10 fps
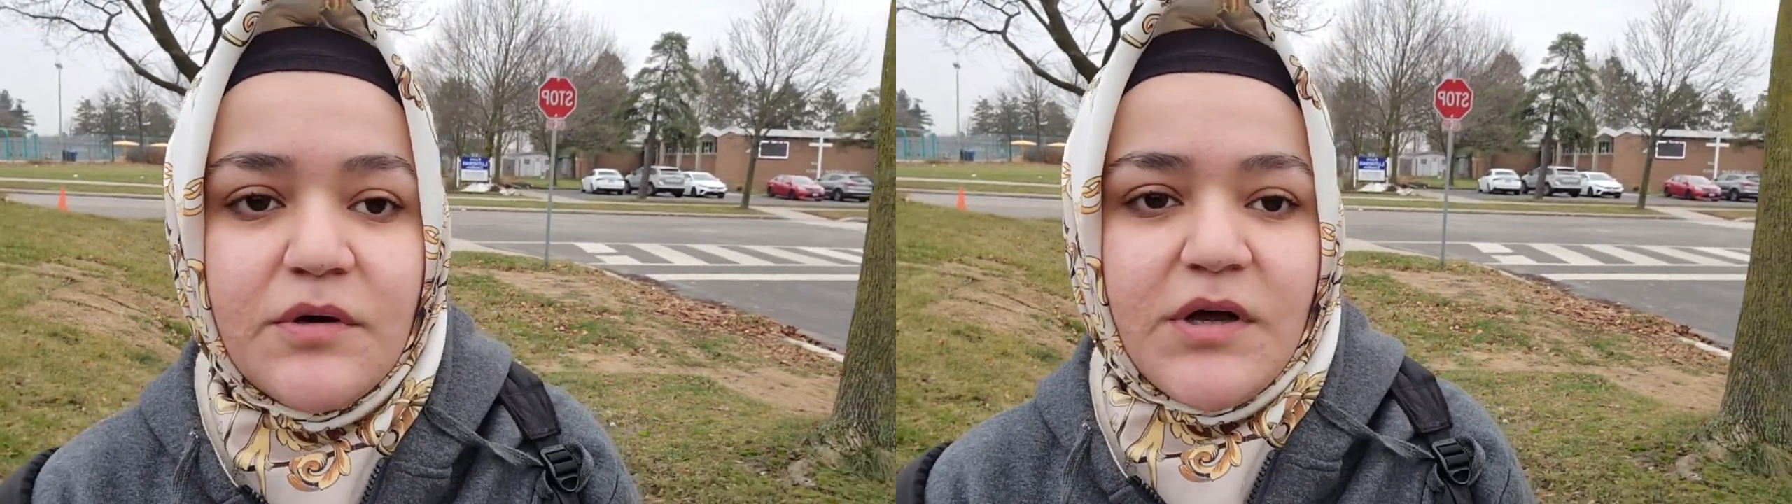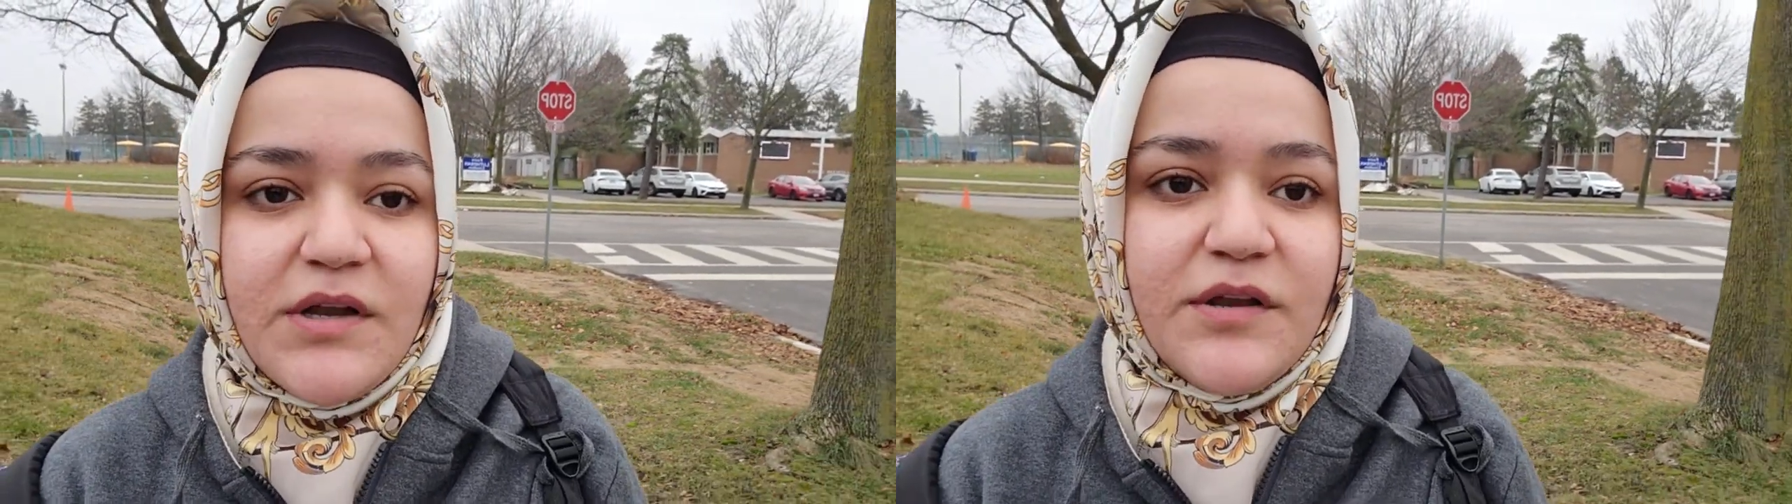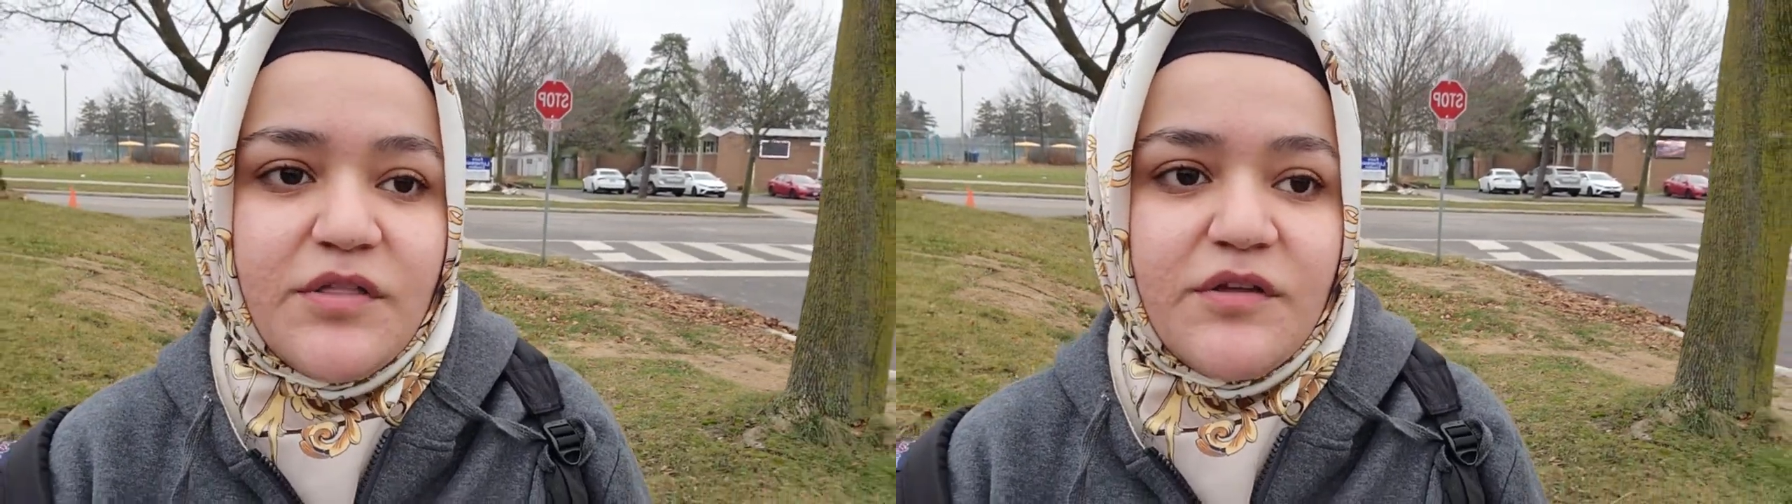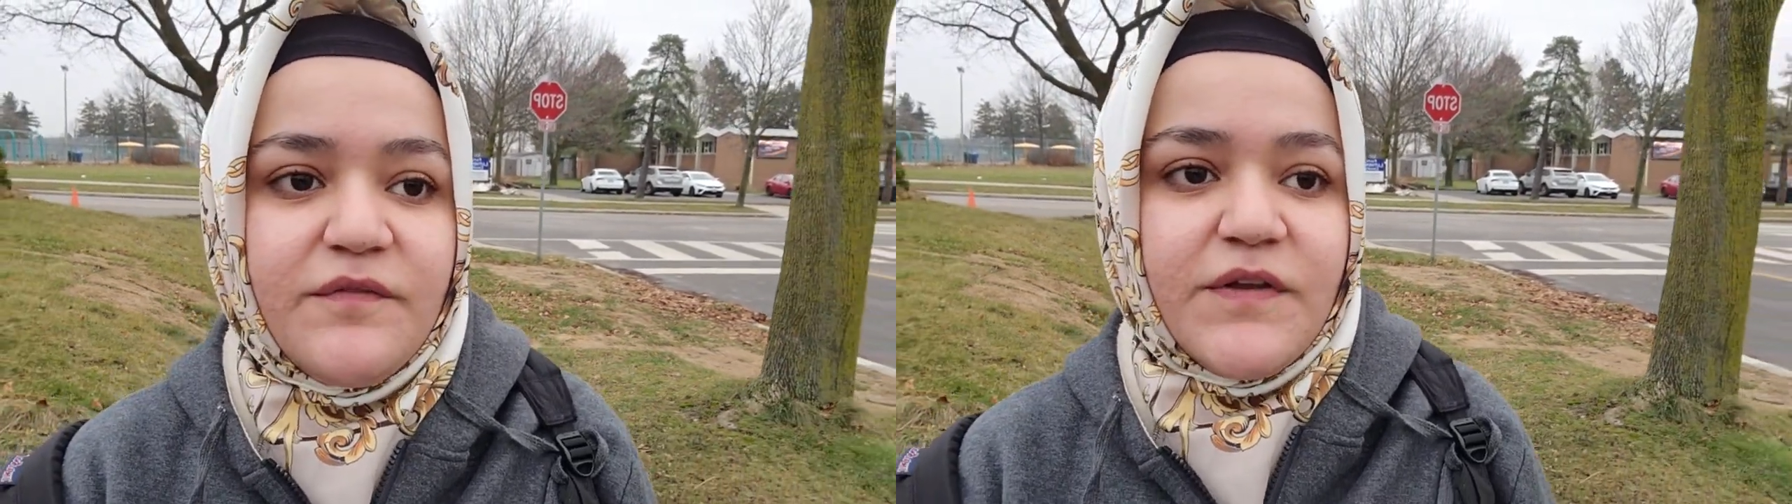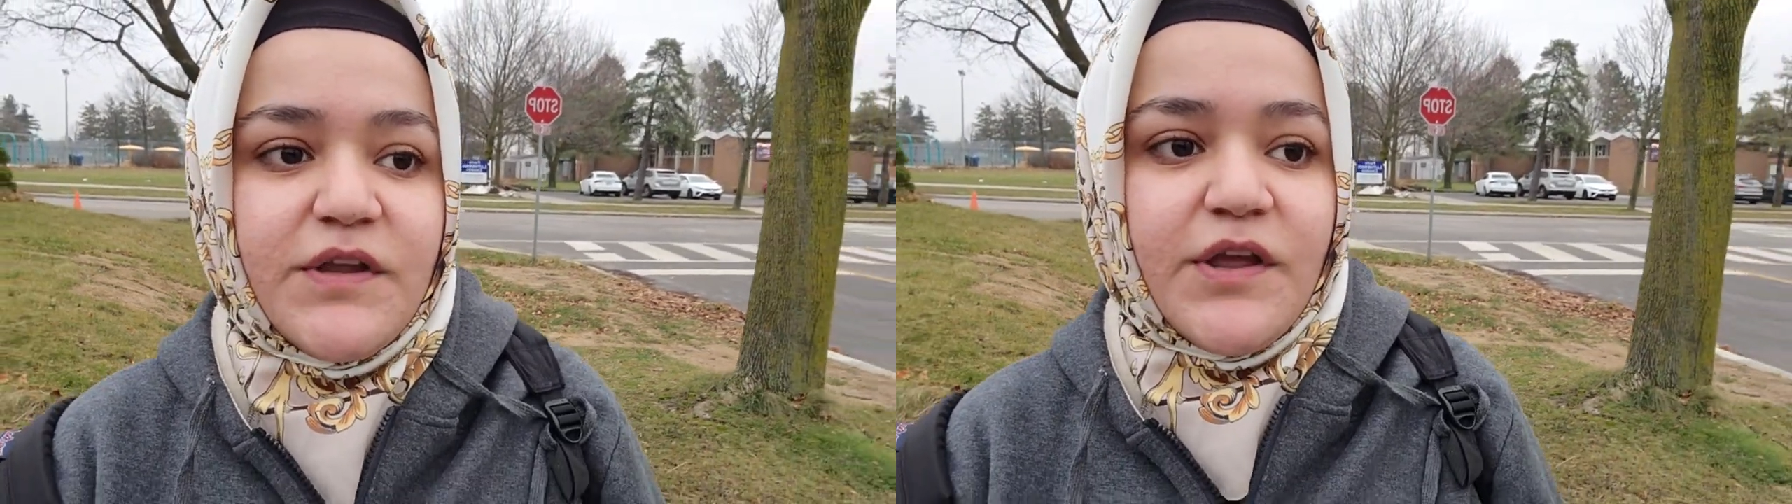another
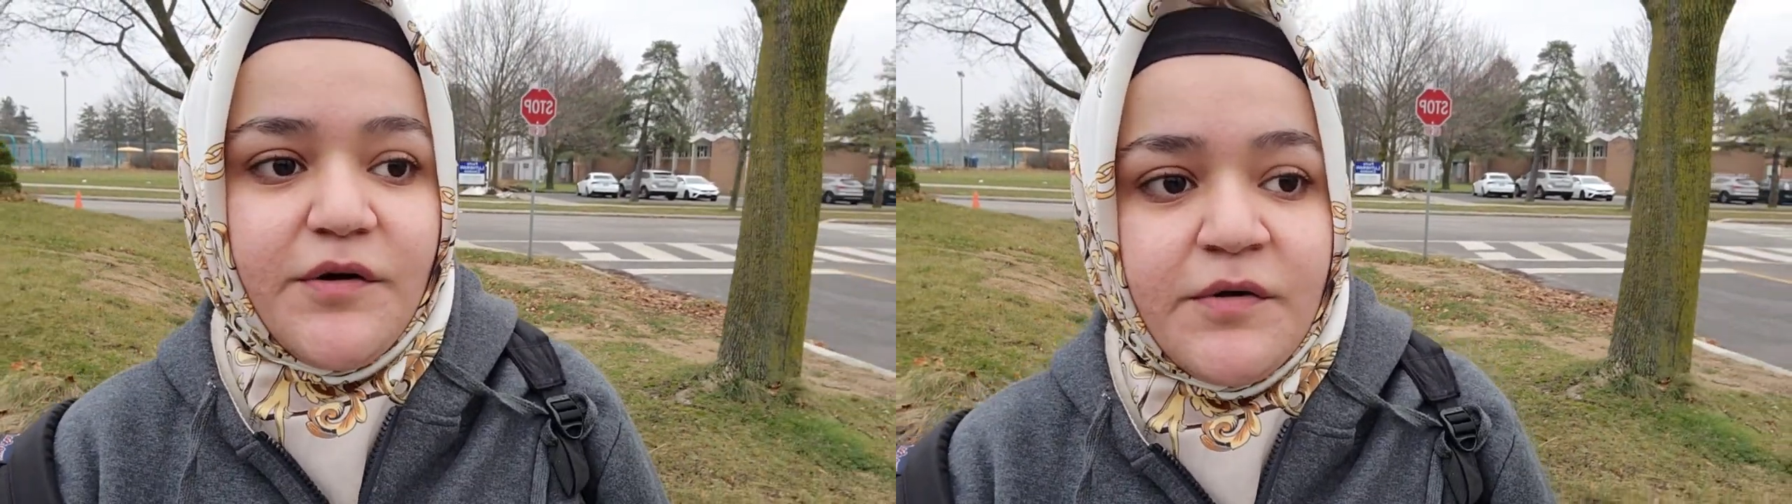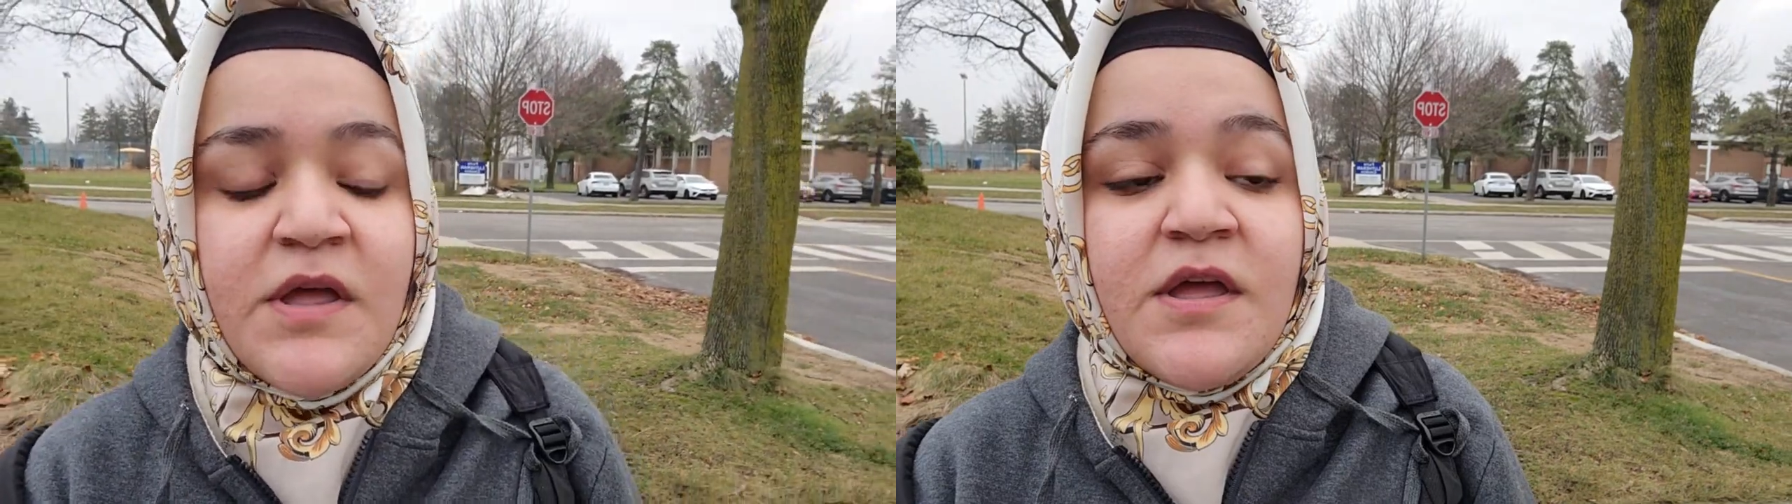video.